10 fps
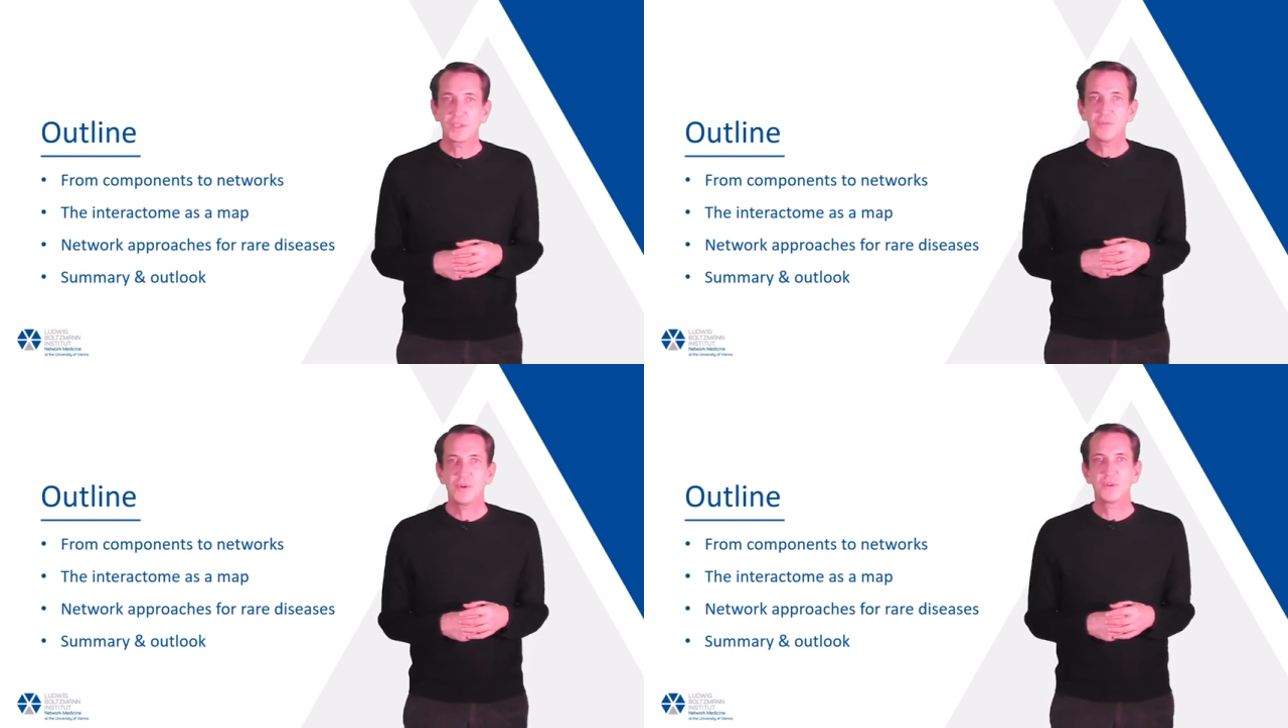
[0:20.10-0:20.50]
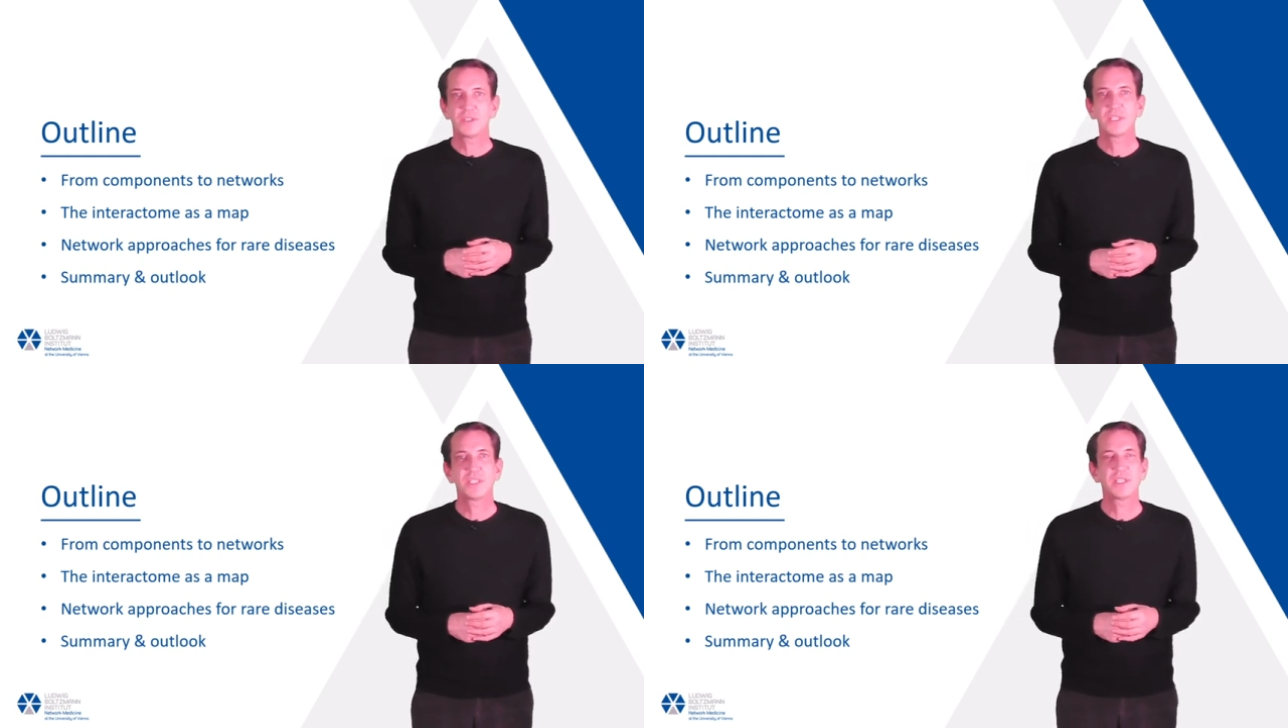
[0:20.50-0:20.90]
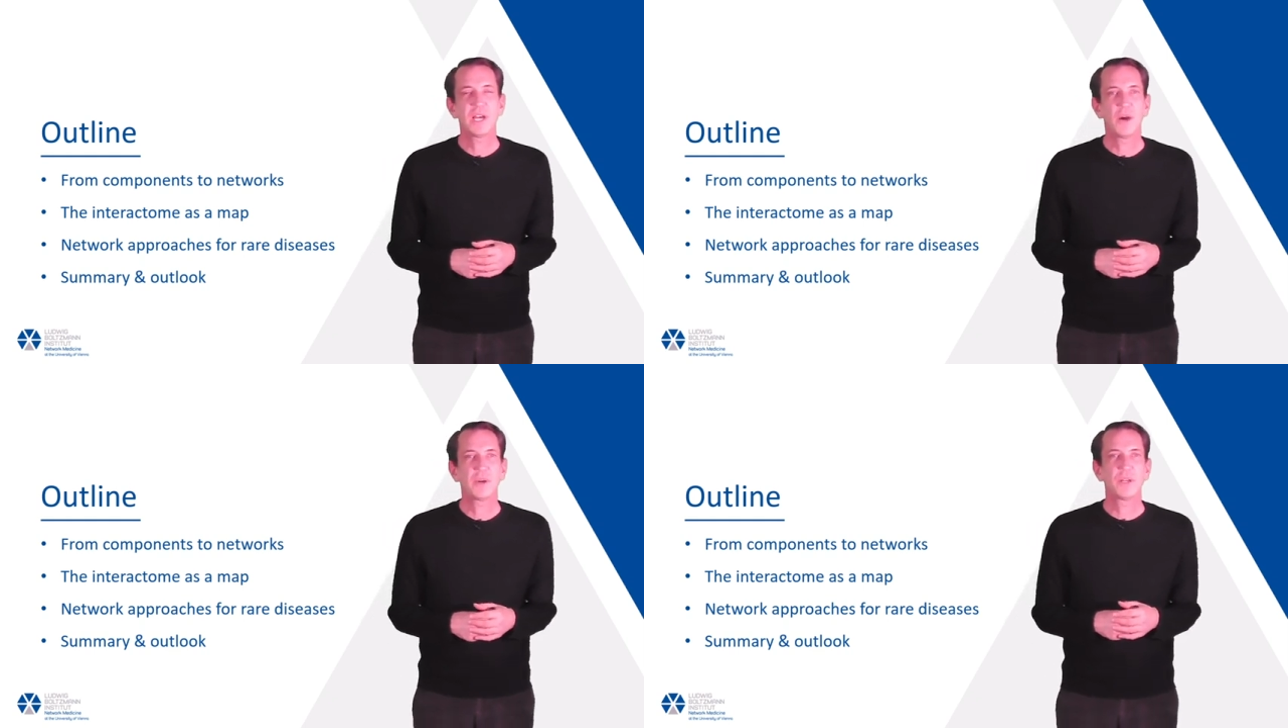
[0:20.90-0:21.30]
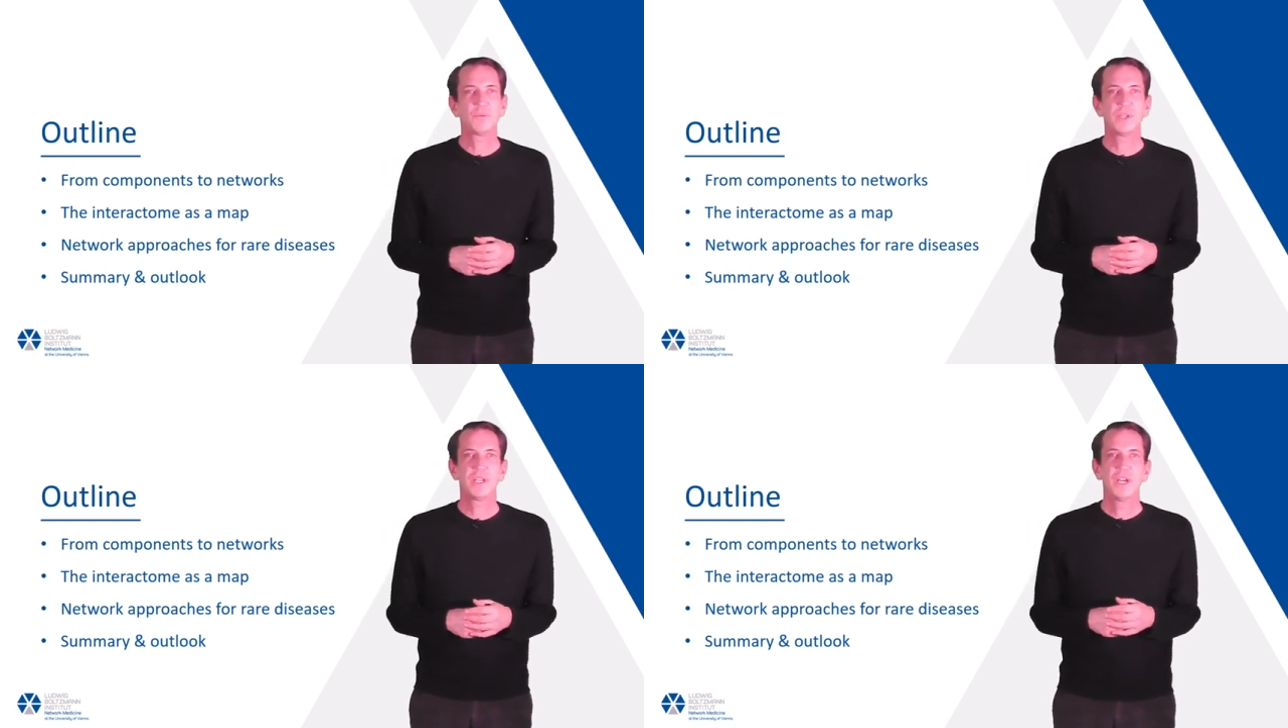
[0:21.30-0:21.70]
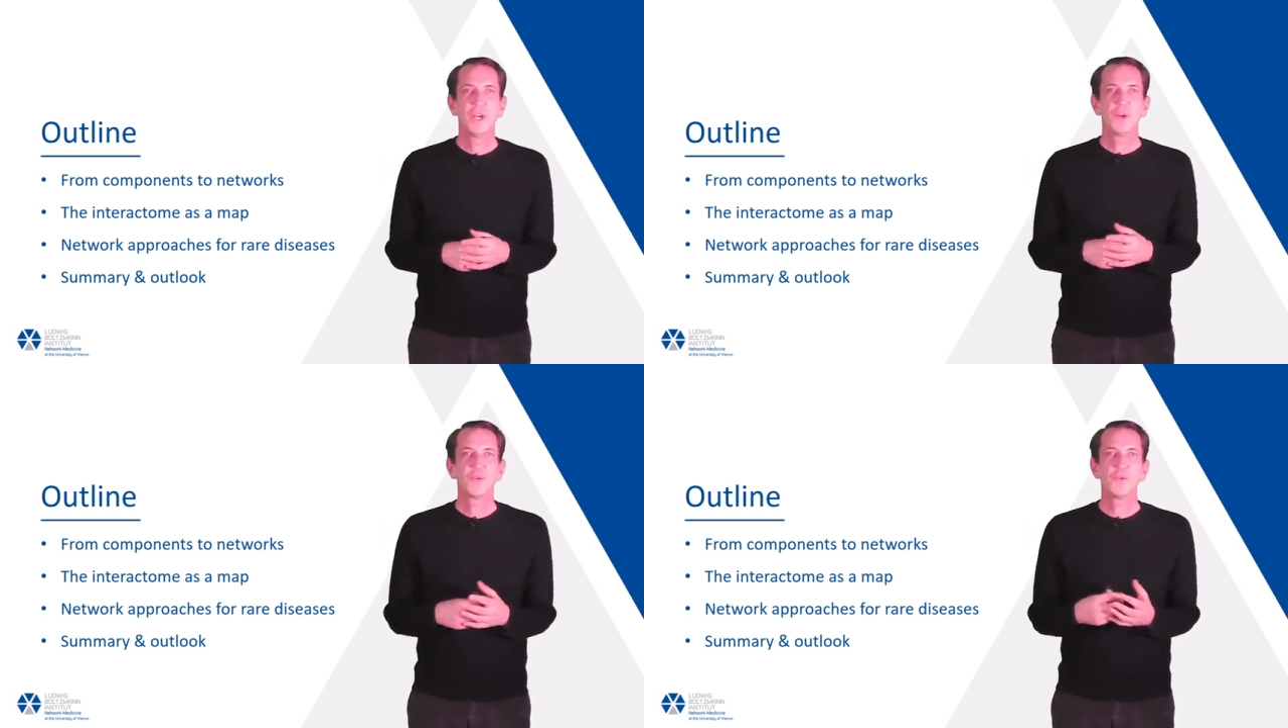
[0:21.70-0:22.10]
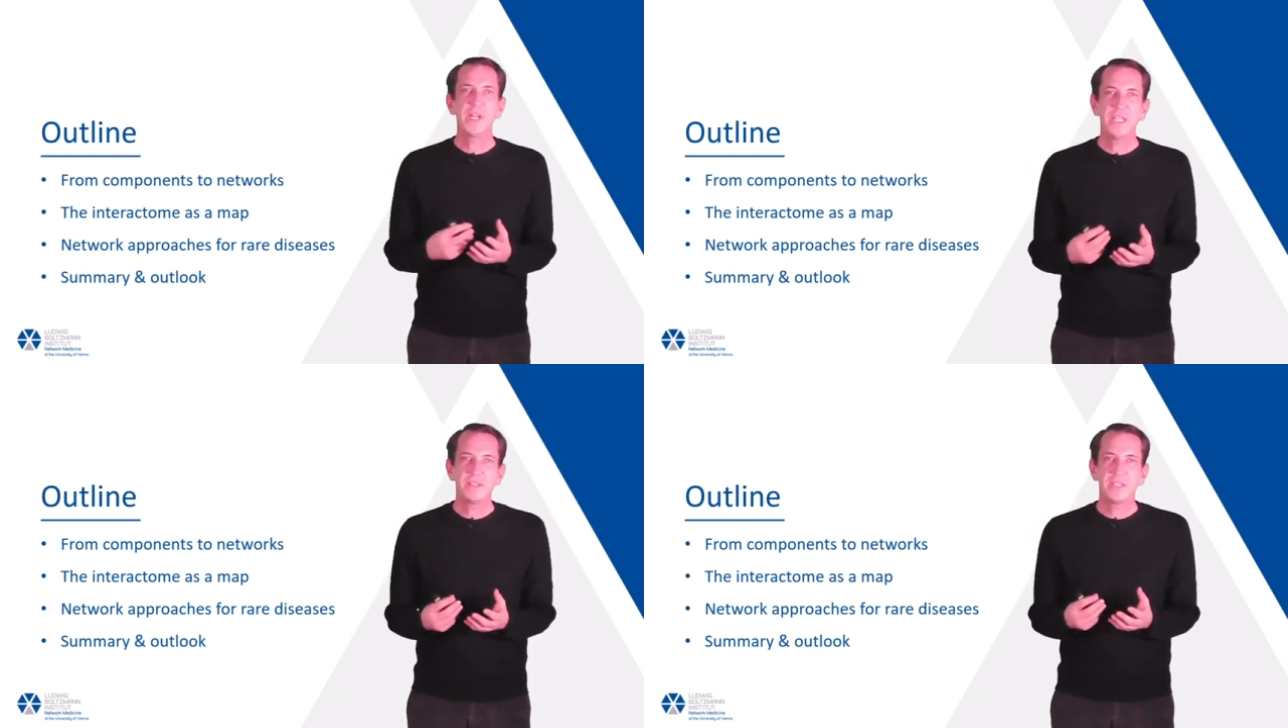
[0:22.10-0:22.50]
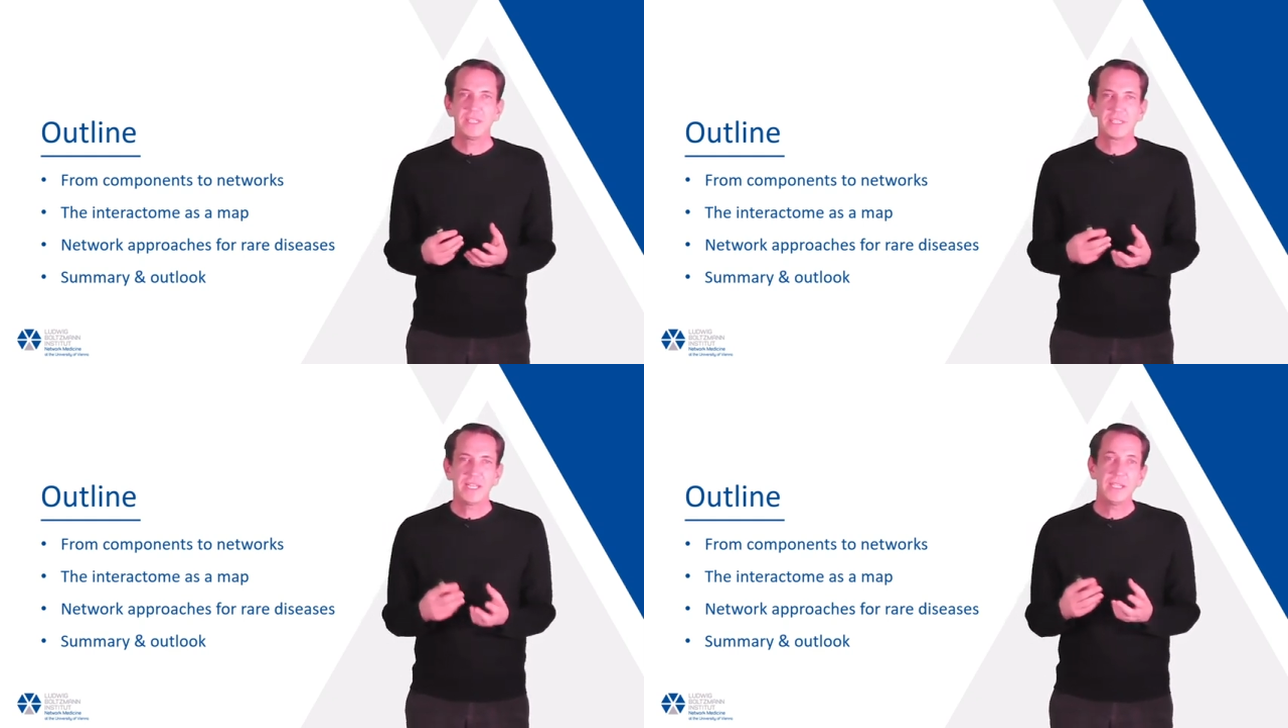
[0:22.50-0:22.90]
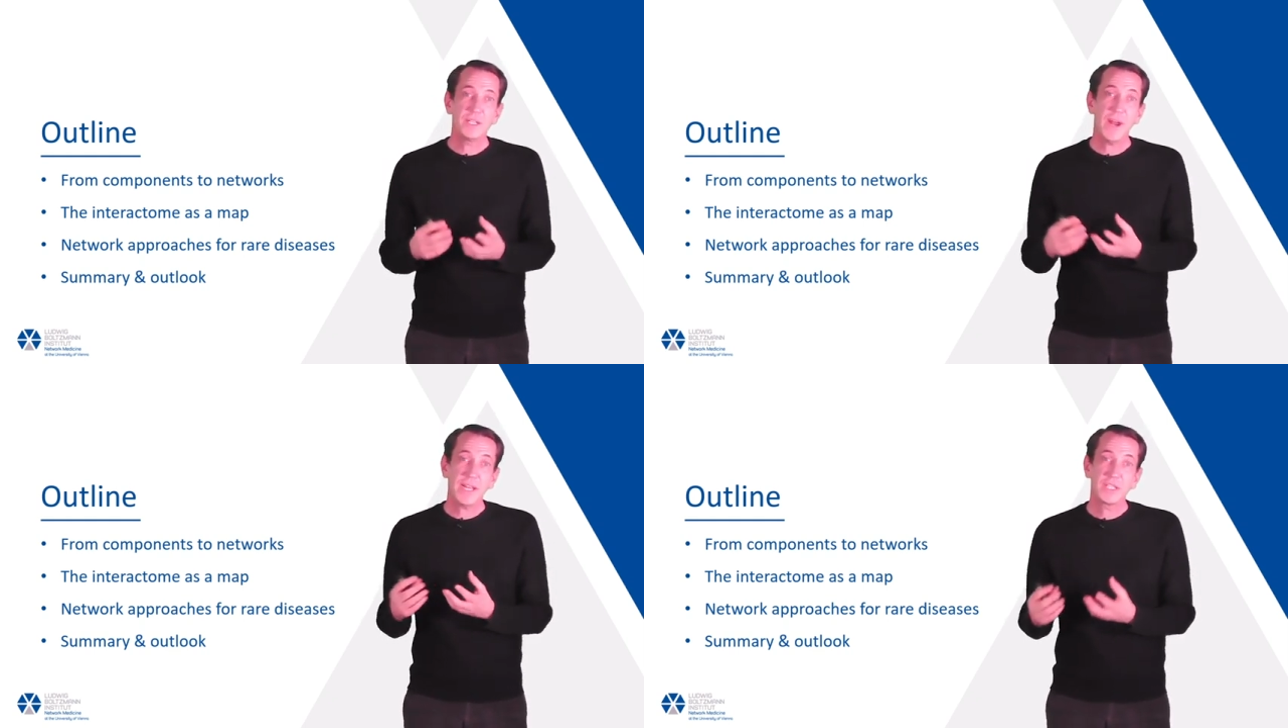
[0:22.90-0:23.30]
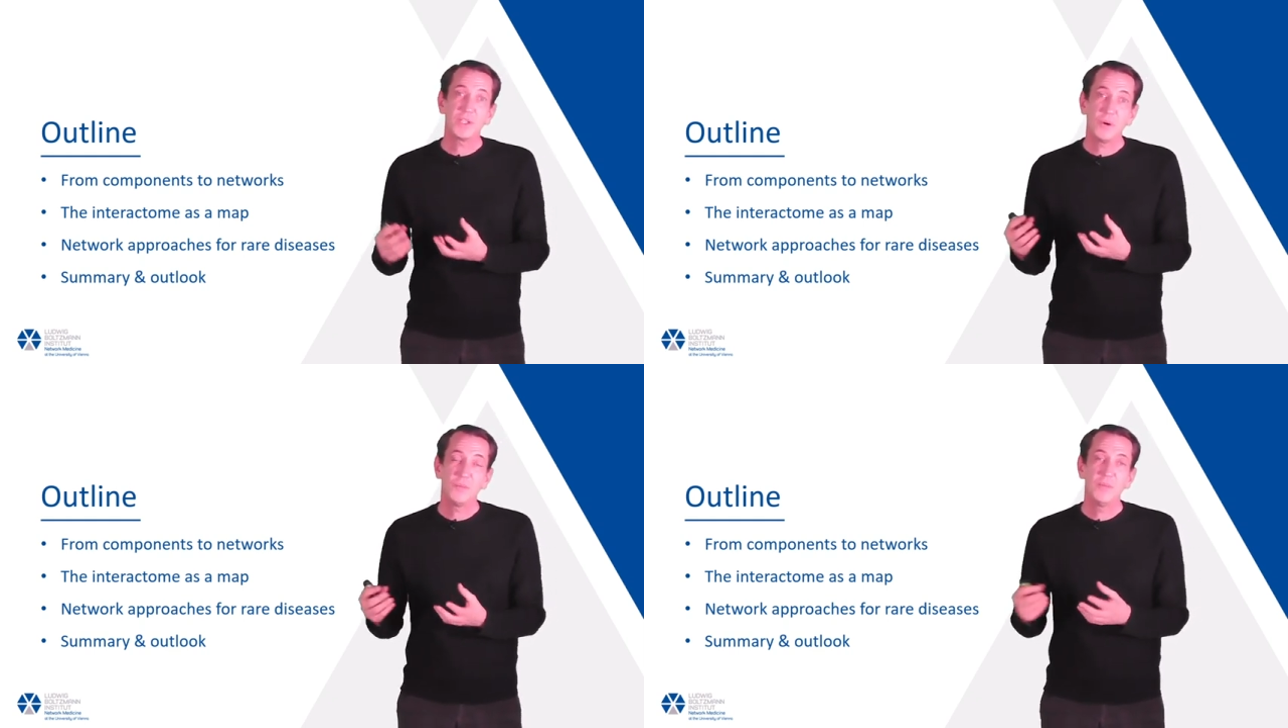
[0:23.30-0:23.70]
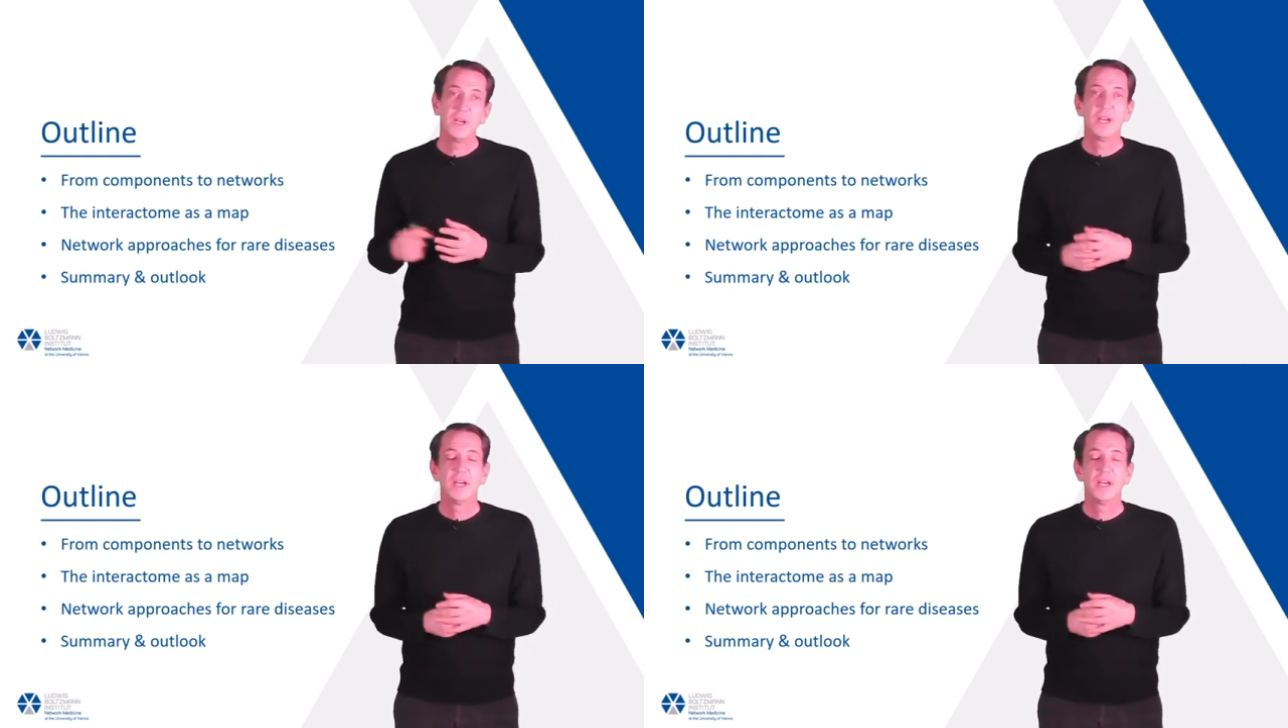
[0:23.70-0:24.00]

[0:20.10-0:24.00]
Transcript: of proteins. How can we read these interactome